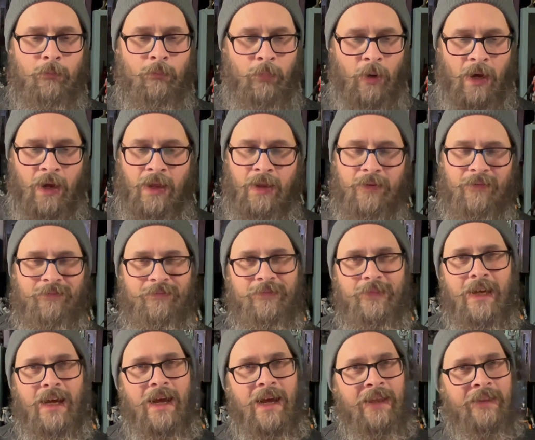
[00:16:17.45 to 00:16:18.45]
But
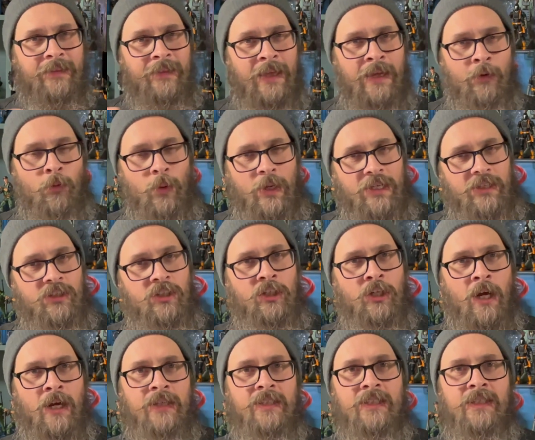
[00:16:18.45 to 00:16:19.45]
I think we
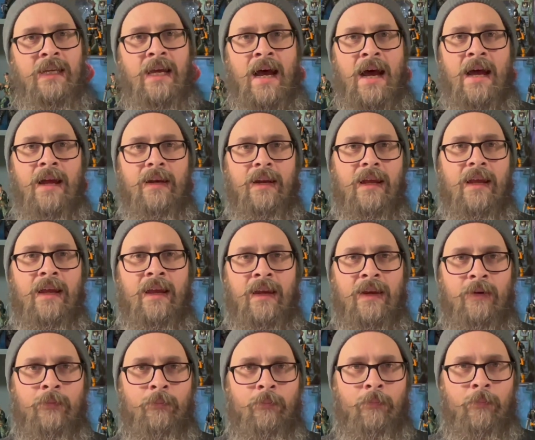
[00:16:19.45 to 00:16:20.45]
just got
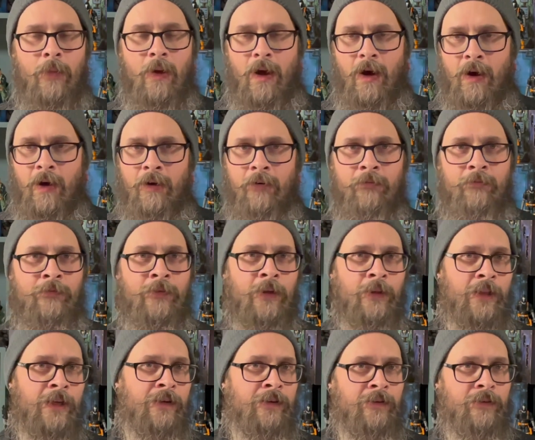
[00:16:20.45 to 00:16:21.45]
a
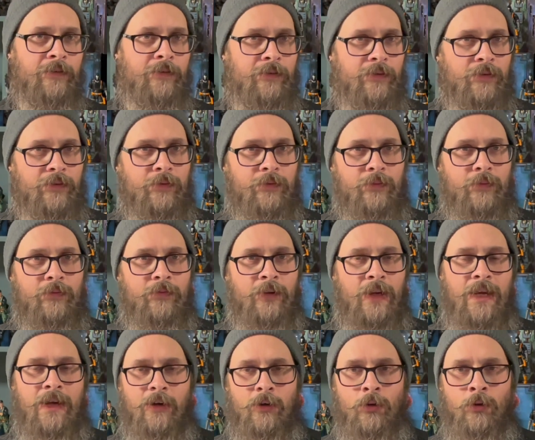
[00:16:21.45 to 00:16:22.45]
villain
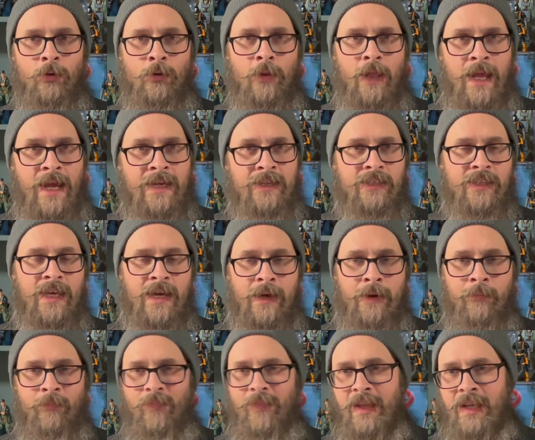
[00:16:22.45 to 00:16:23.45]
vehicle
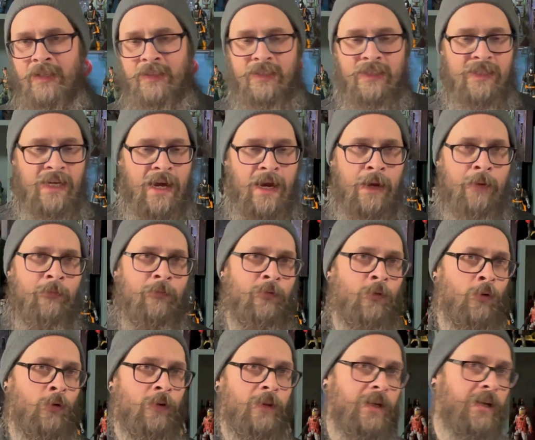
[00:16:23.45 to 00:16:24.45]
HasLab, and it's time
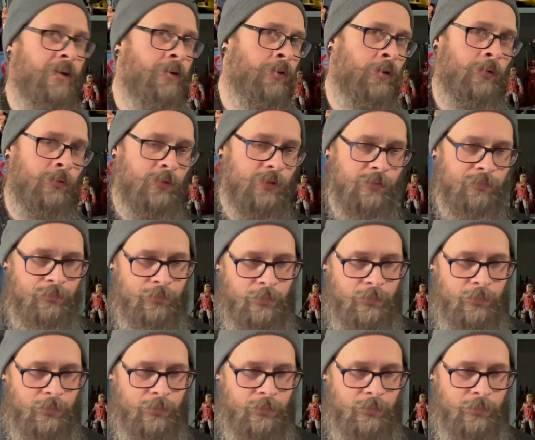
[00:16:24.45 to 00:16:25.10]
for the heroes.